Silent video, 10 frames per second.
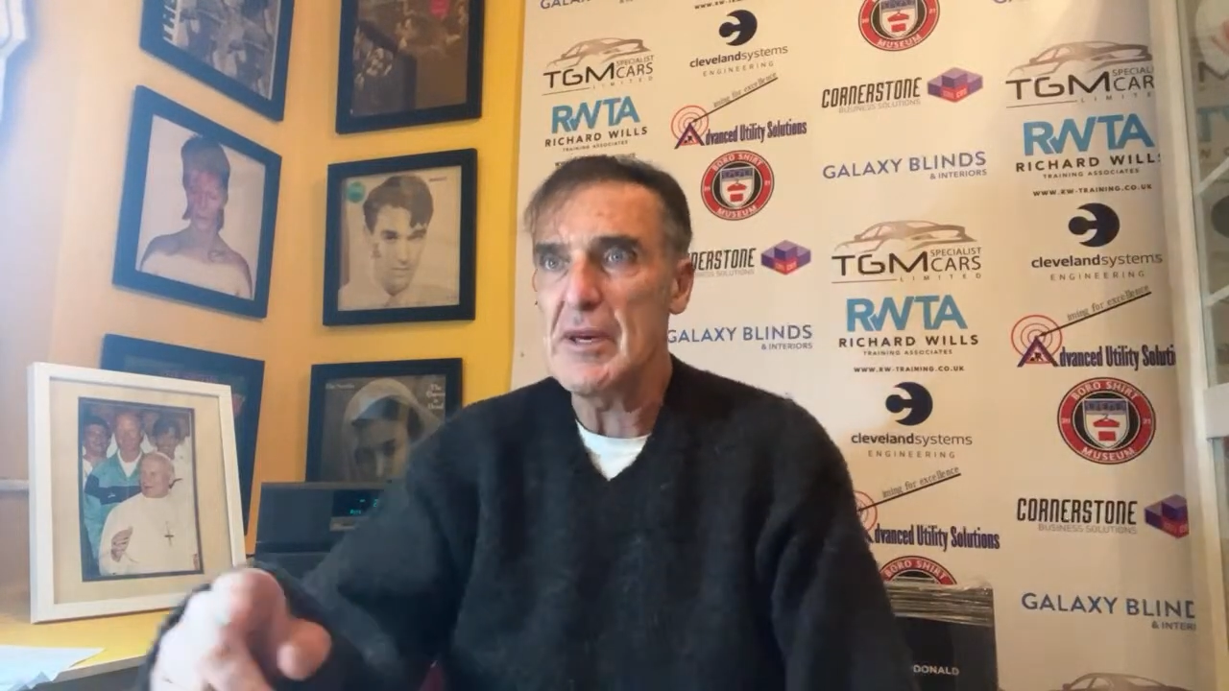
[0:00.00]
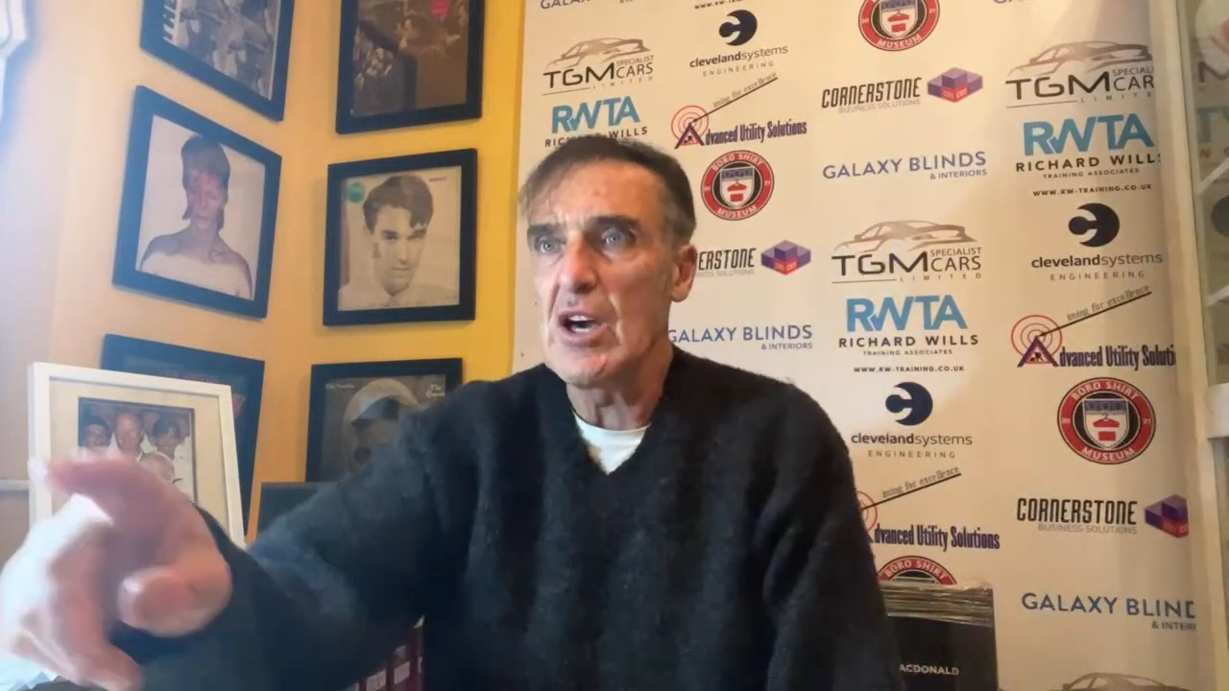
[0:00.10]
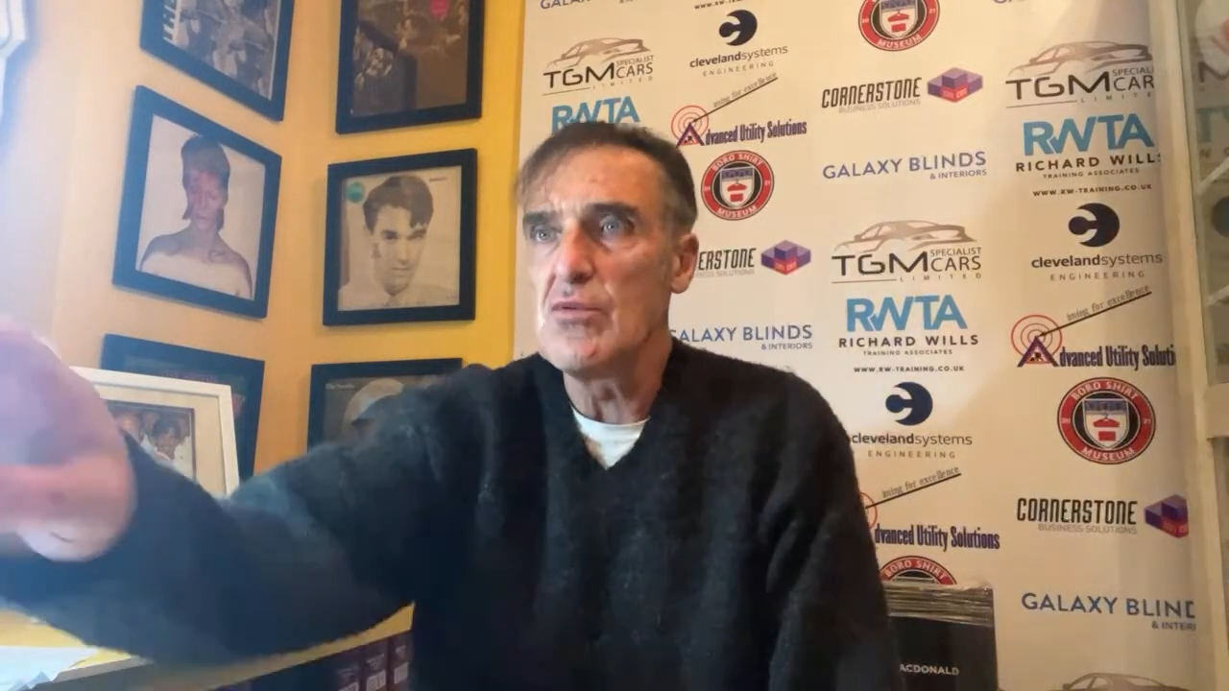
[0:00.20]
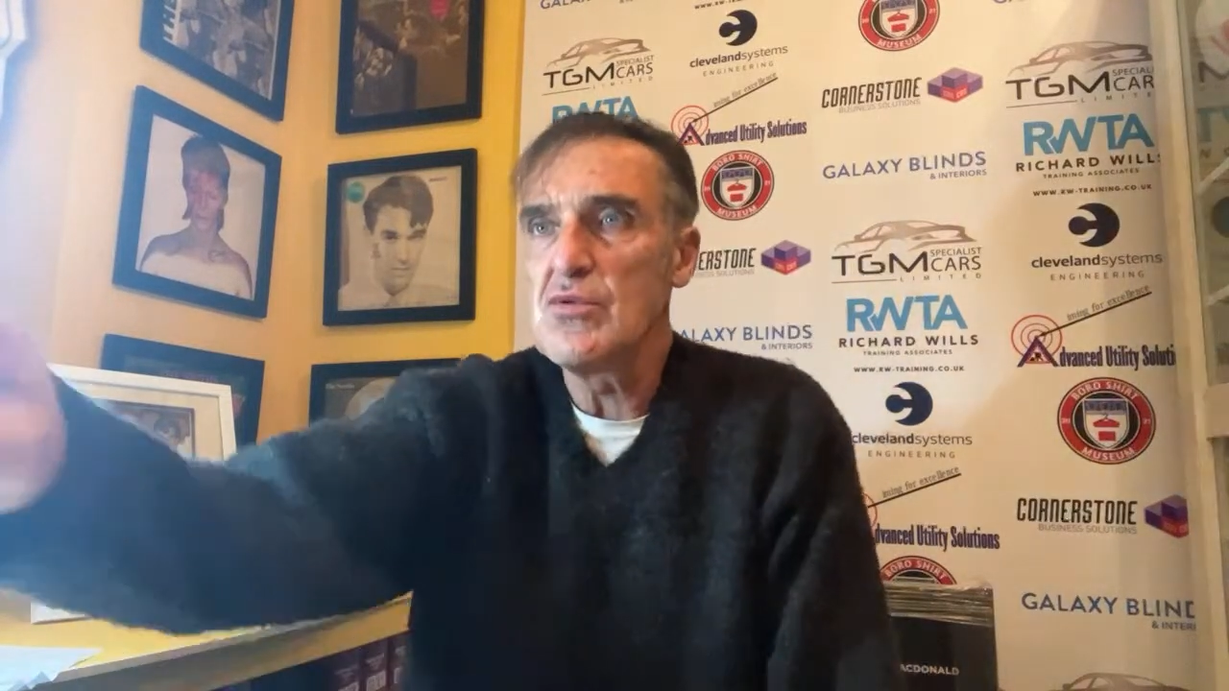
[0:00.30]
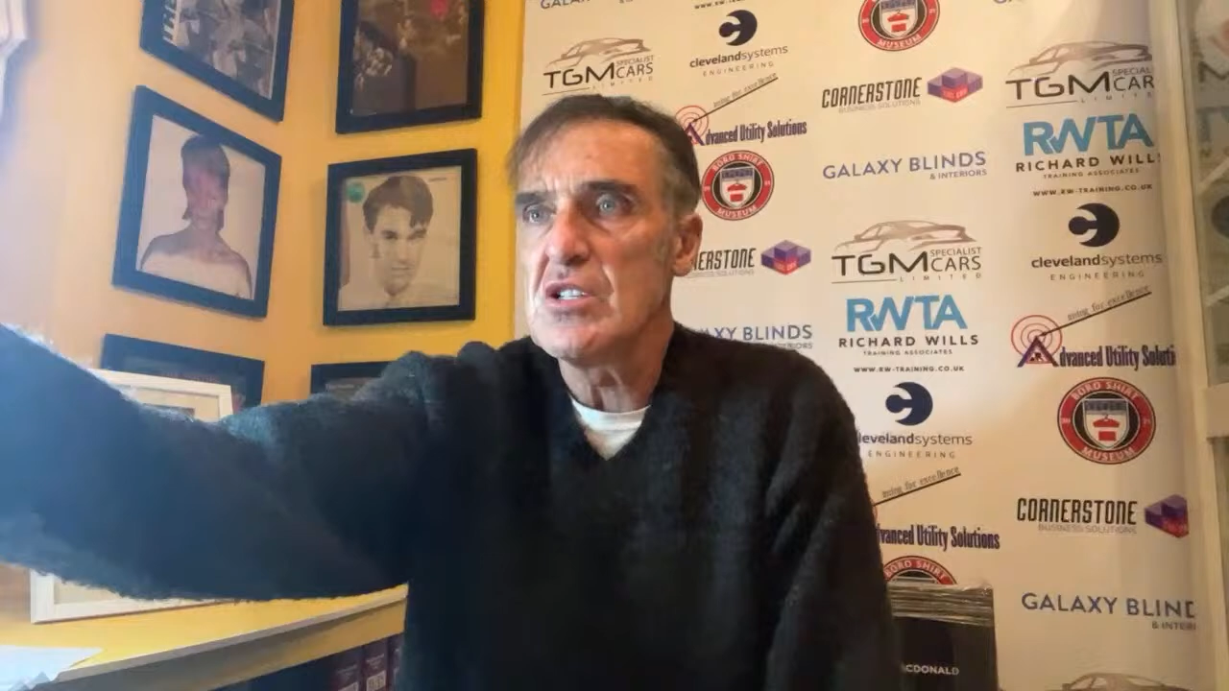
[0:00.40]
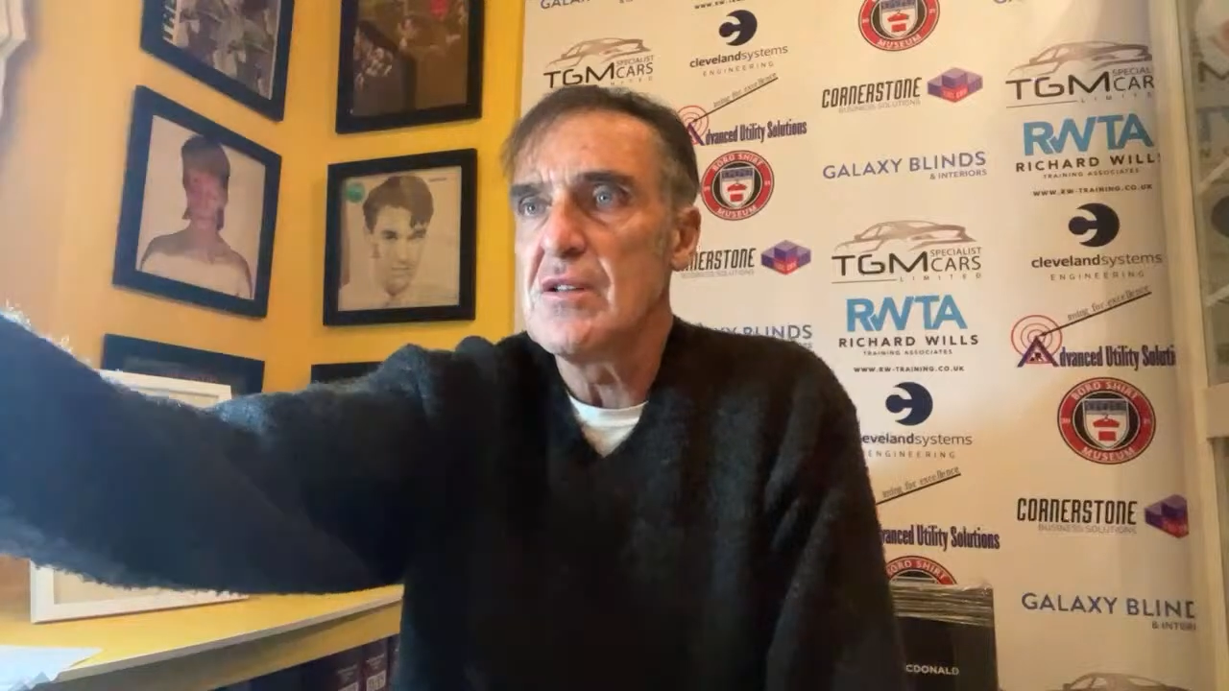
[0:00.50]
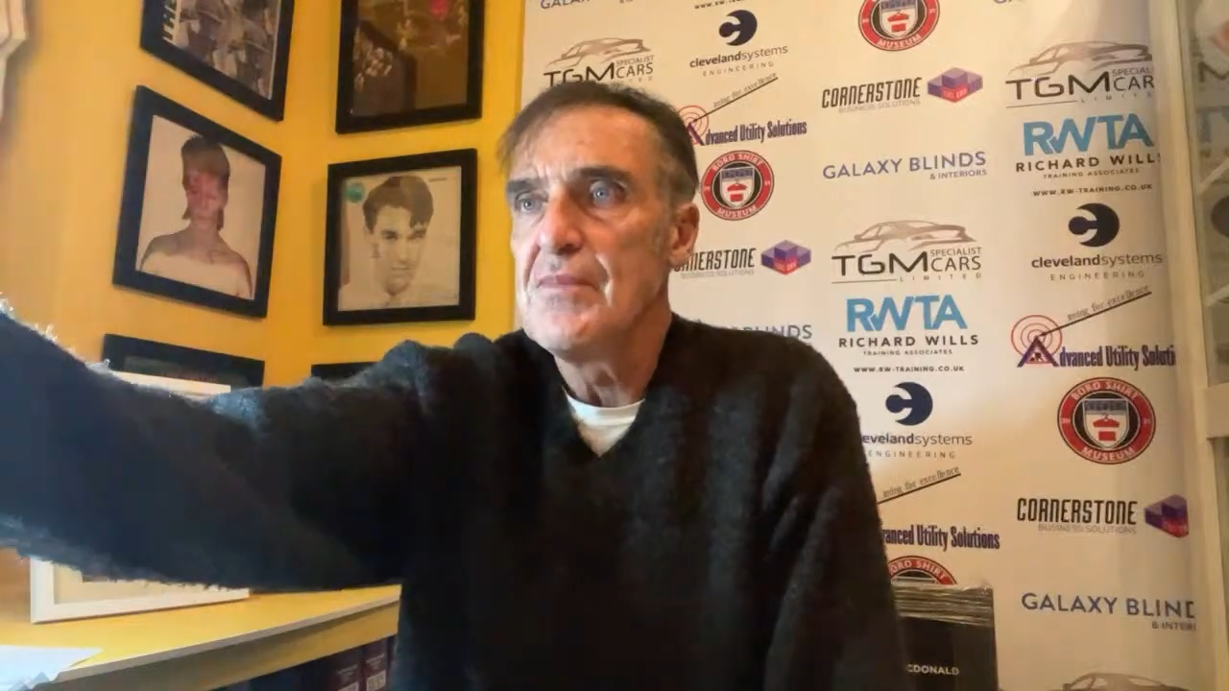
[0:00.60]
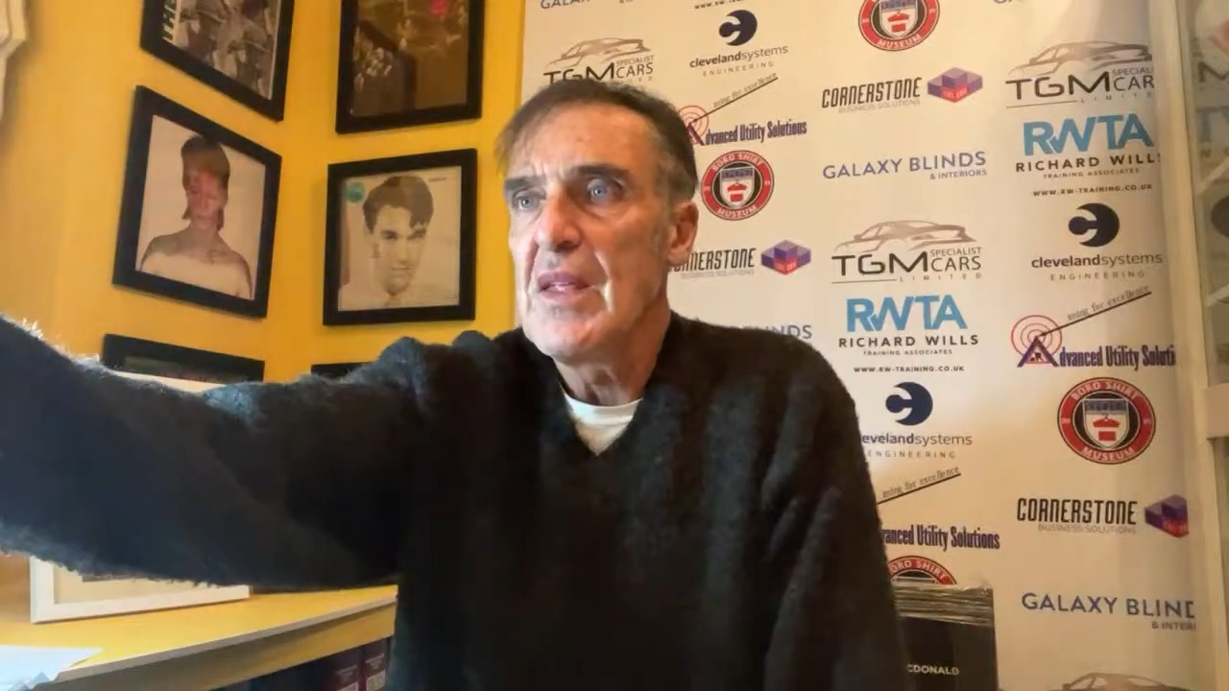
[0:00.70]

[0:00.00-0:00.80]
counted.